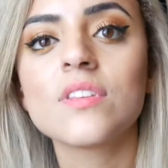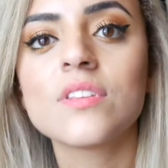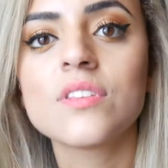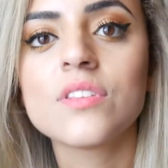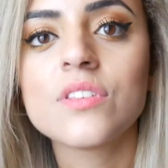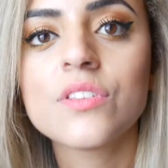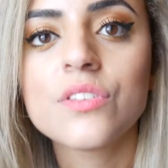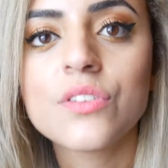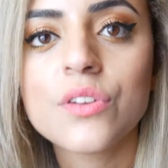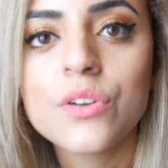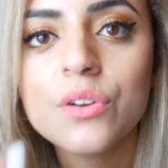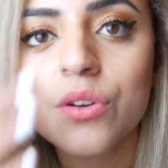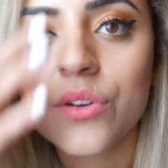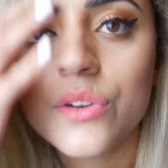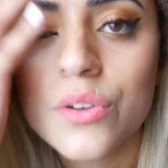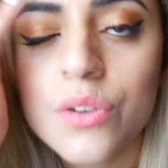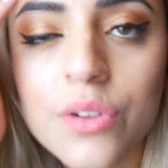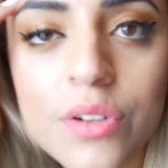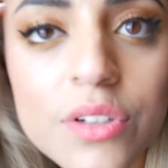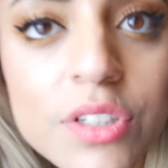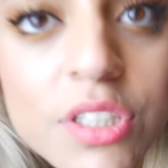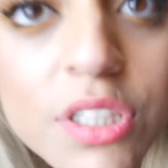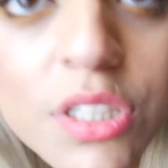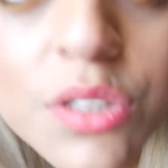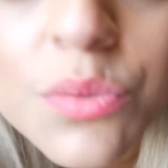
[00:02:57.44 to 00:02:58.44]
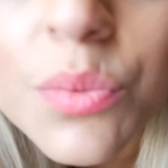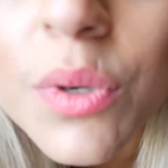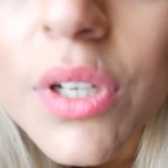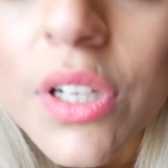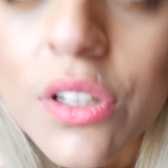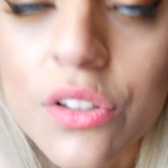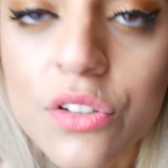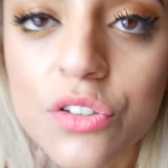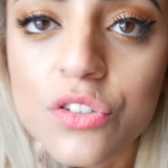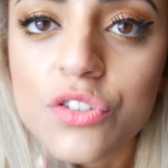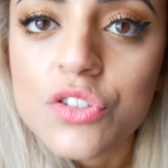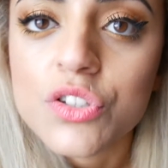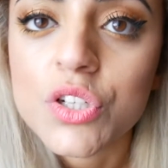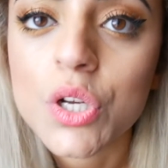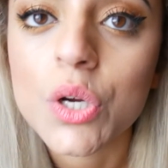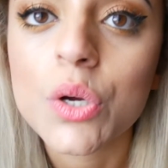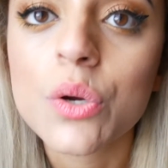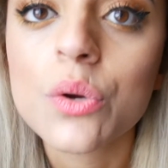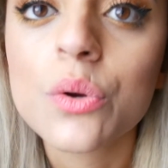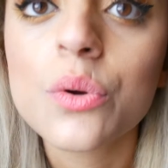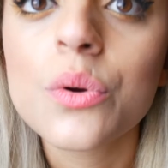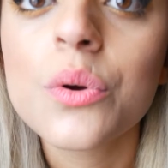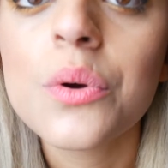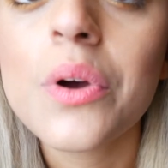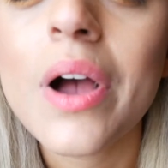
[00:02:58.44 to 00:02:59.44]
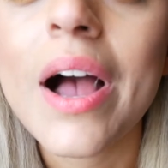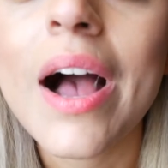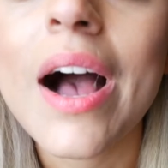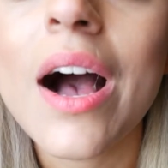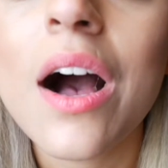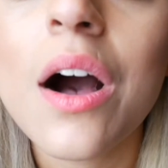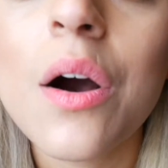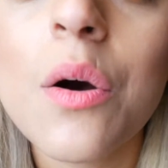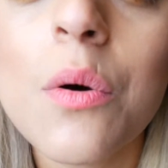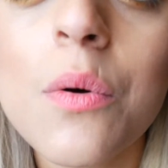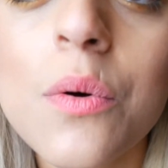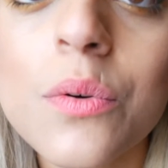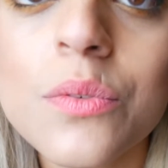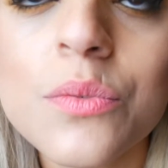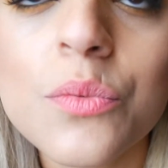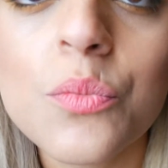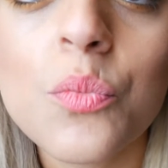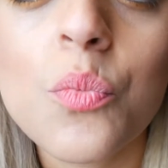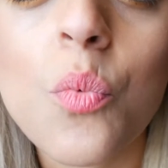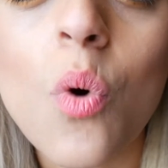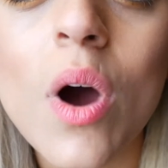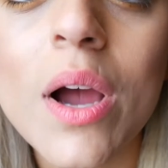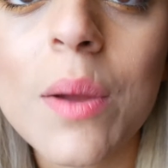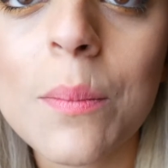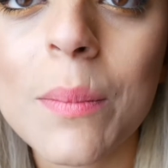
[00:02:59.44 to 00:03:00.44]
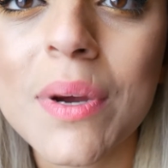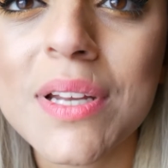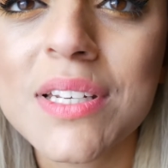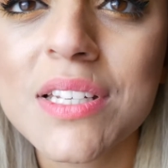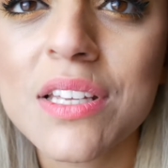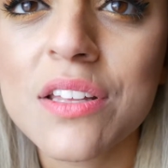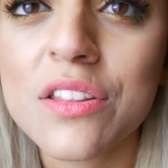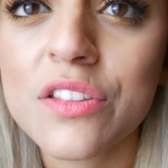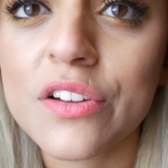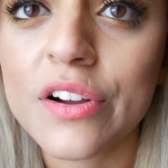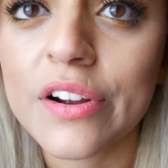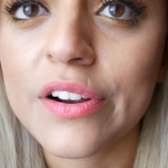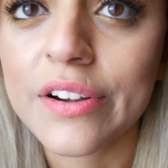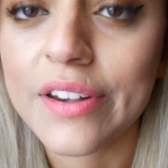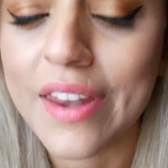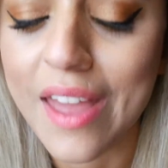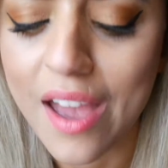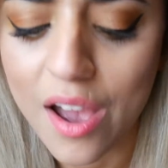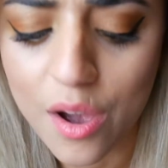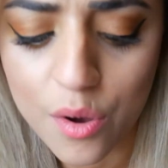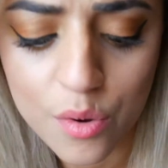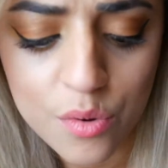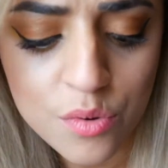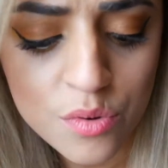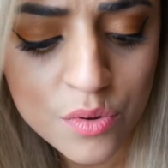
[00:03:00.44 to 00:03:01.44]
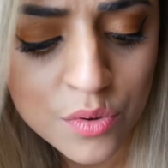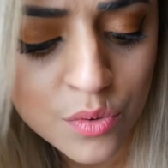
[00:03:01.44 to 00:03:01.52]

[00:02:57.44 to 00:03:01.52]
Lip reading: So I just wanted to show how white my teeth are now.